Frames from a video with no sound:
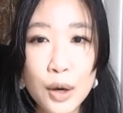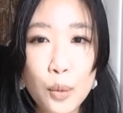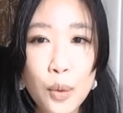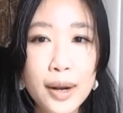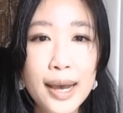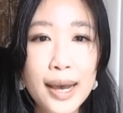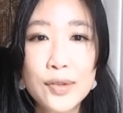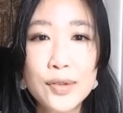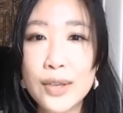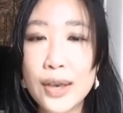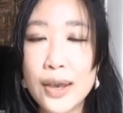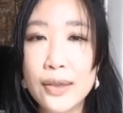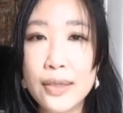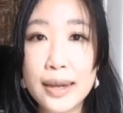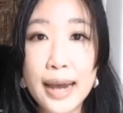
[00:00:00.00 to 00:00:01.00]
When I
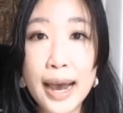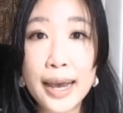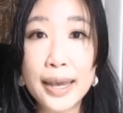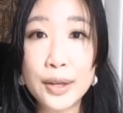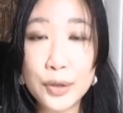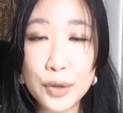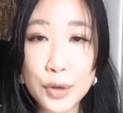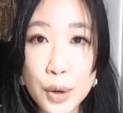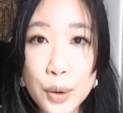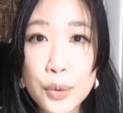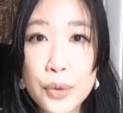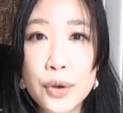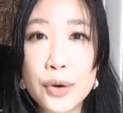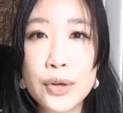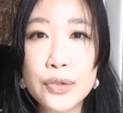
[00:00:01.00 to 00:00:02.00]
say that I know
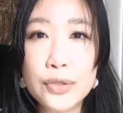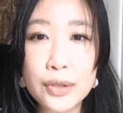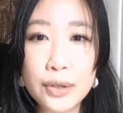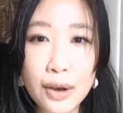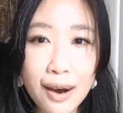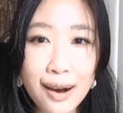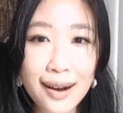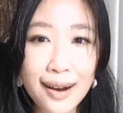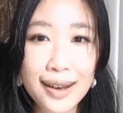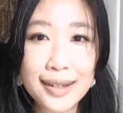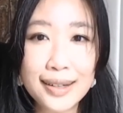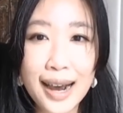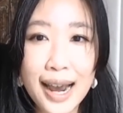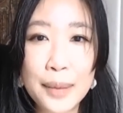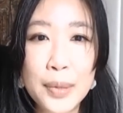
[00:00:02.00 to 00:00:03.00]
there is a
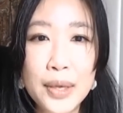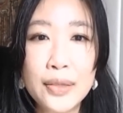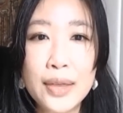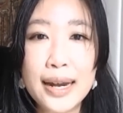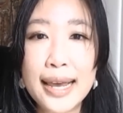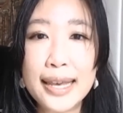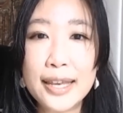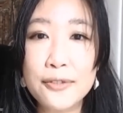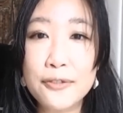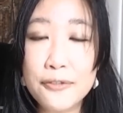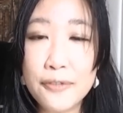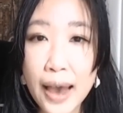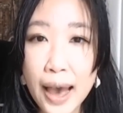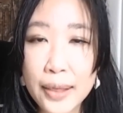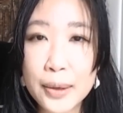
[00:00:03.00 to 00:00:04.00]
God, I mean that I can
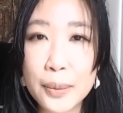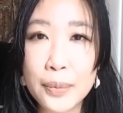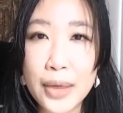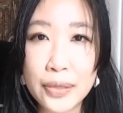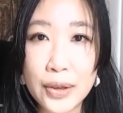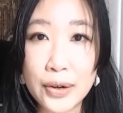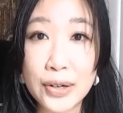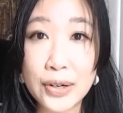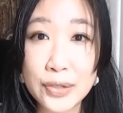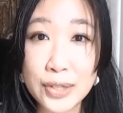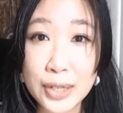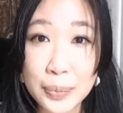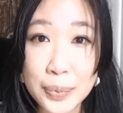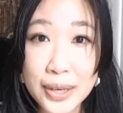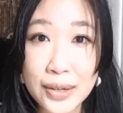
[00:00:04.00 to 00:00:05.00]
fathom that there is an
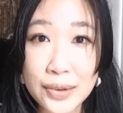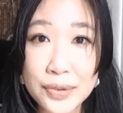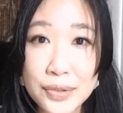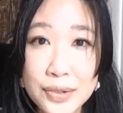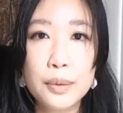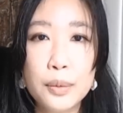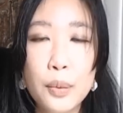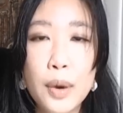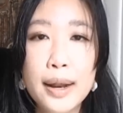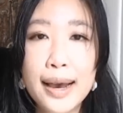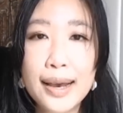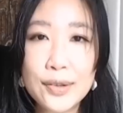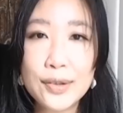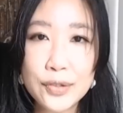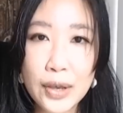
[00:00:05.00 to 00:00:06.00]
abyss. When
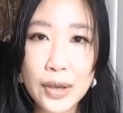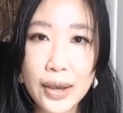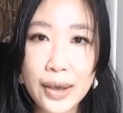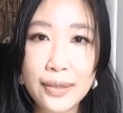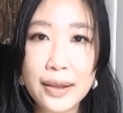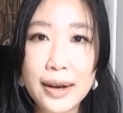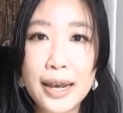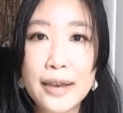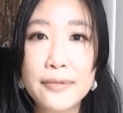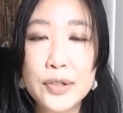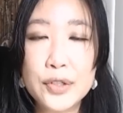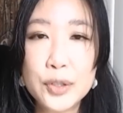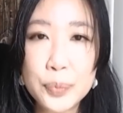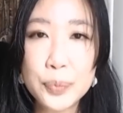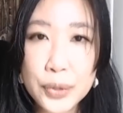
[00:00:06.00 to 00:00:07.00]
I say that I have
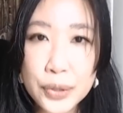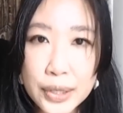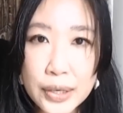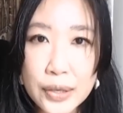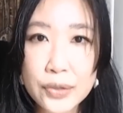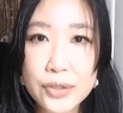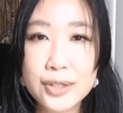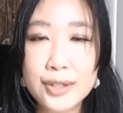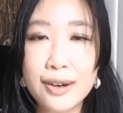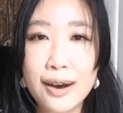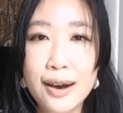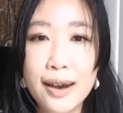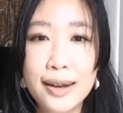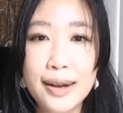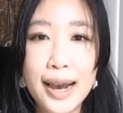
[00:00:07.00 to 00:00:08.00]
experienced
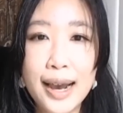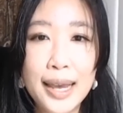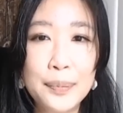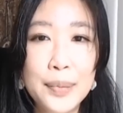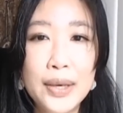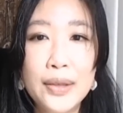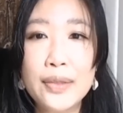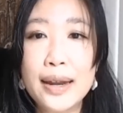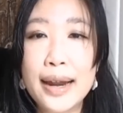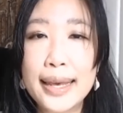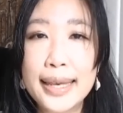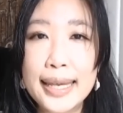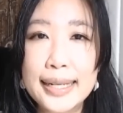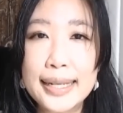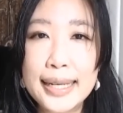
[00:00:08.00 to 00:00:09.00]
God, I mean that I
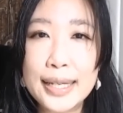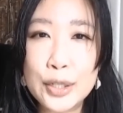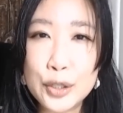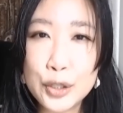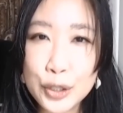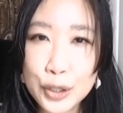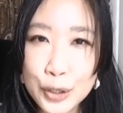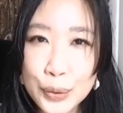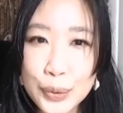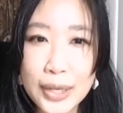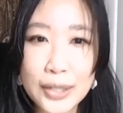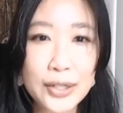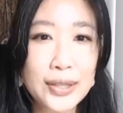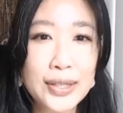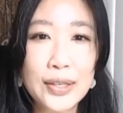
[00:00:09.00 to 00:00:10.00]
can
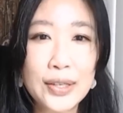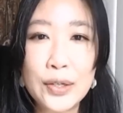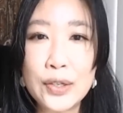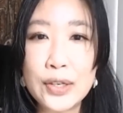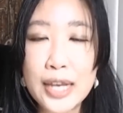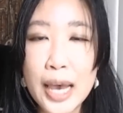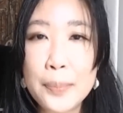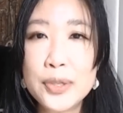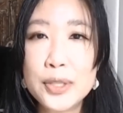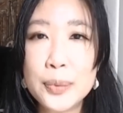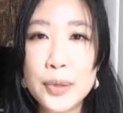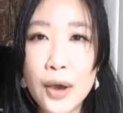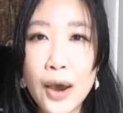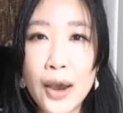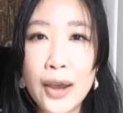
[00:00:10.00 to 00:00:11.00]
intuit the depths
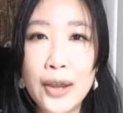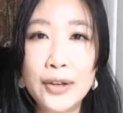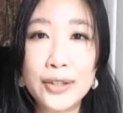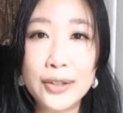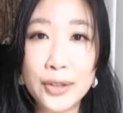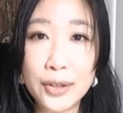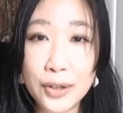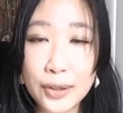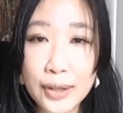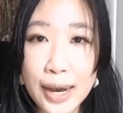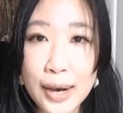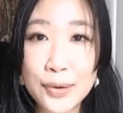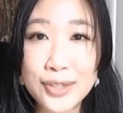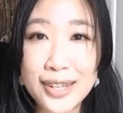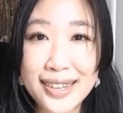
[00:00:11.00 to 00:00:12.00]
behind the
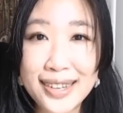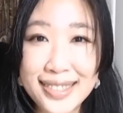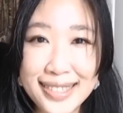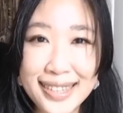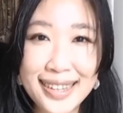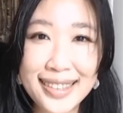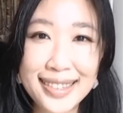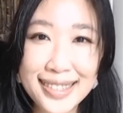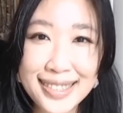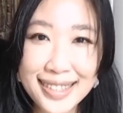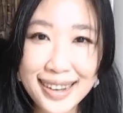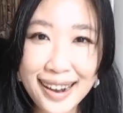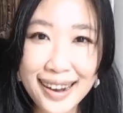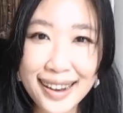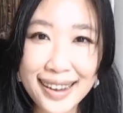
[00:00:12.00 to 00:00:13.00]
clouds I see in the
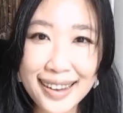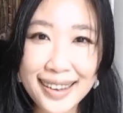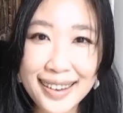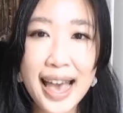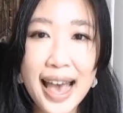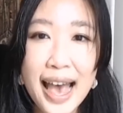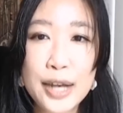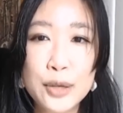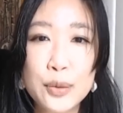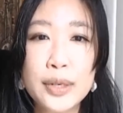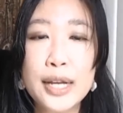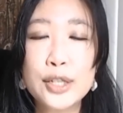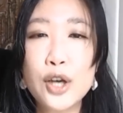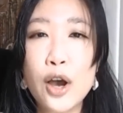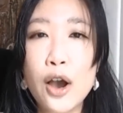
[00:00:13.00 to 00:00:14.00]
sky. And when
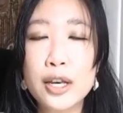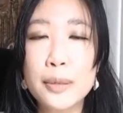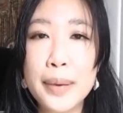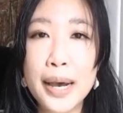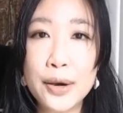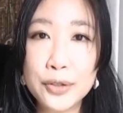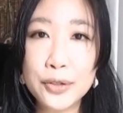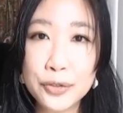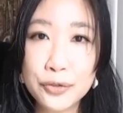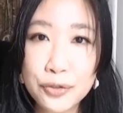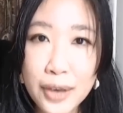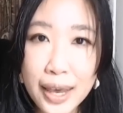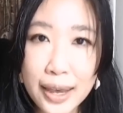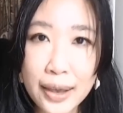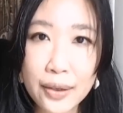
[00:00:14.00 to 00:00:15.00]
I talk about
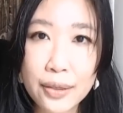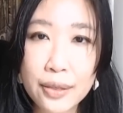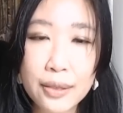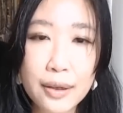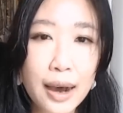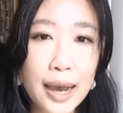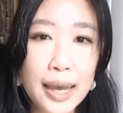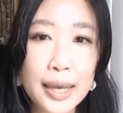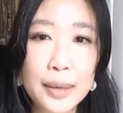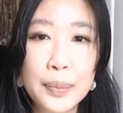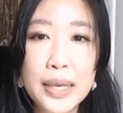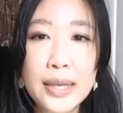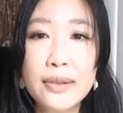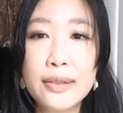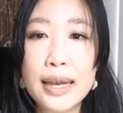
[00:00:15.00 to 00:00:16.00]
faith, I
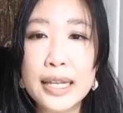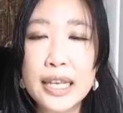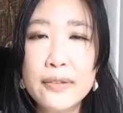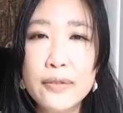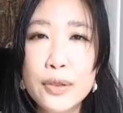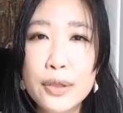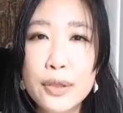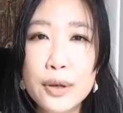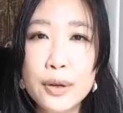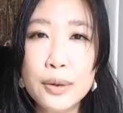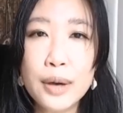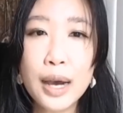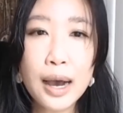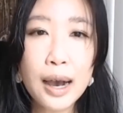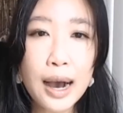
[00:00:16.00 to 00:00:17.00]
mean that even
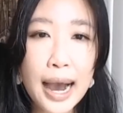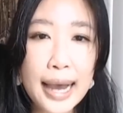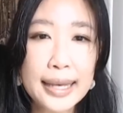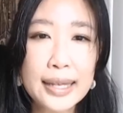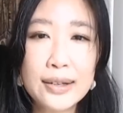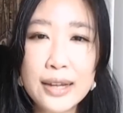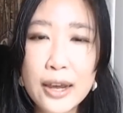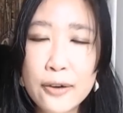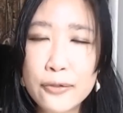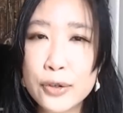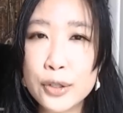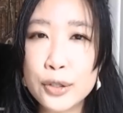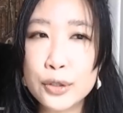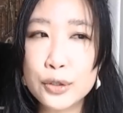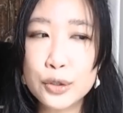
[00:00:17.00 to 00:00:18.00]
though I can
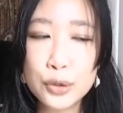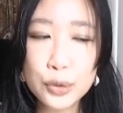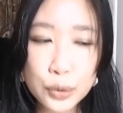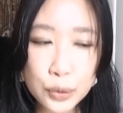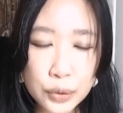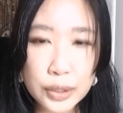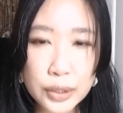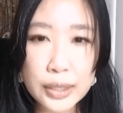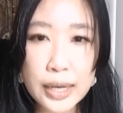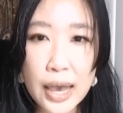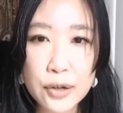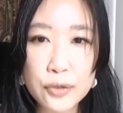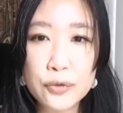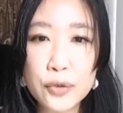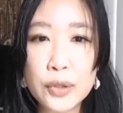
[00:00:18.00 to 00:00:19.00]
never truly
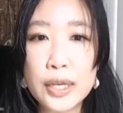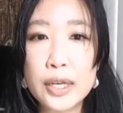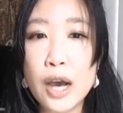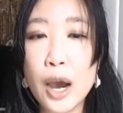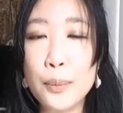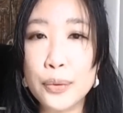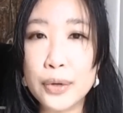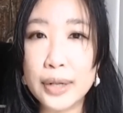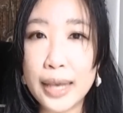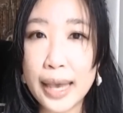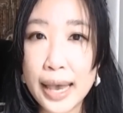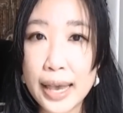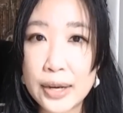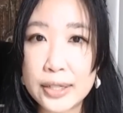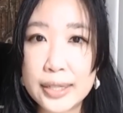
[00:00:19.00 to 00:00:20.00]
and fully
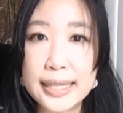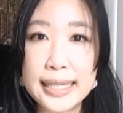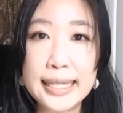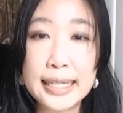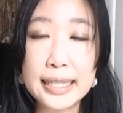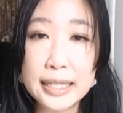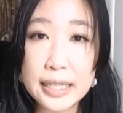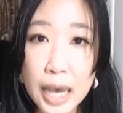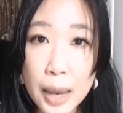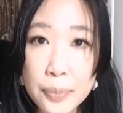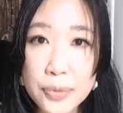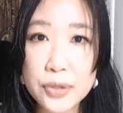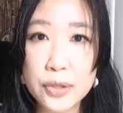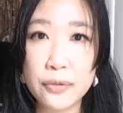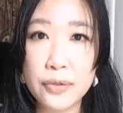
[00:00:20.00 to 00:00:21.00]
comprehend the
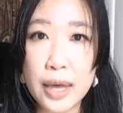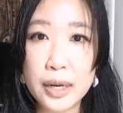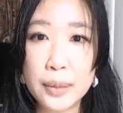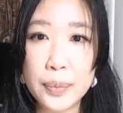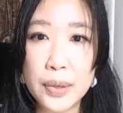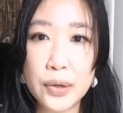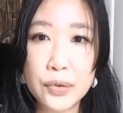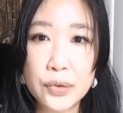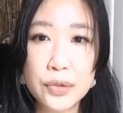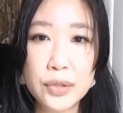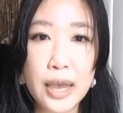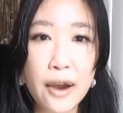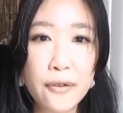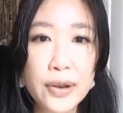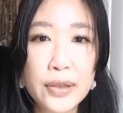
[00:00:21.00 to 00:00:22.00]
depths of that abyss,
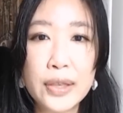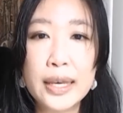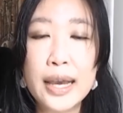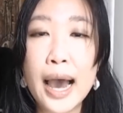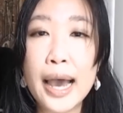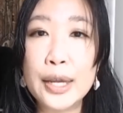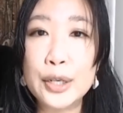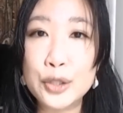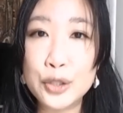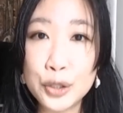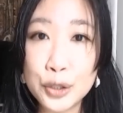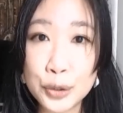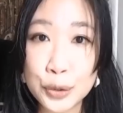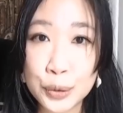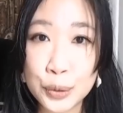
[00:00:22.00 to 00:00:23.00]
everything I
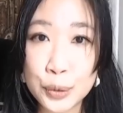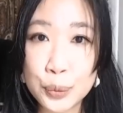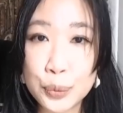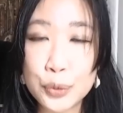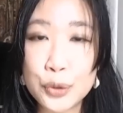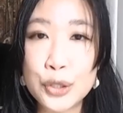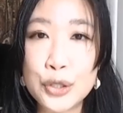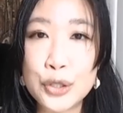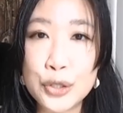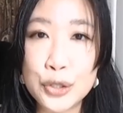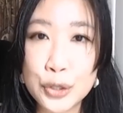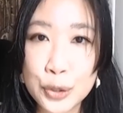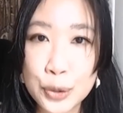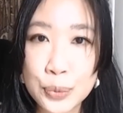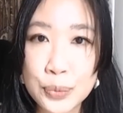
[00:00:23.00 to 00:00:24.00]
do
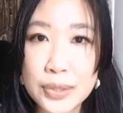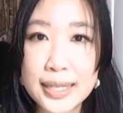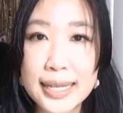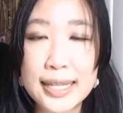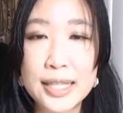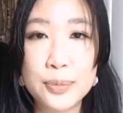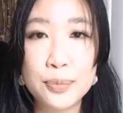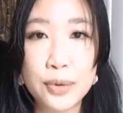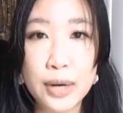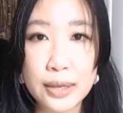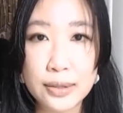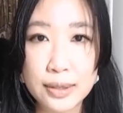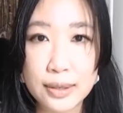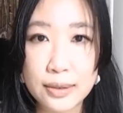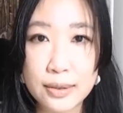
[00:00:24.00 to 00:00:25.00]
presumes its
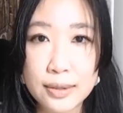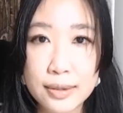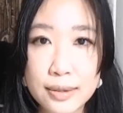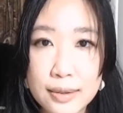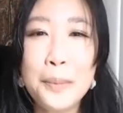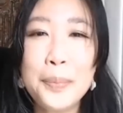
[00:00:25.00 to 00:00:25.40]
presence.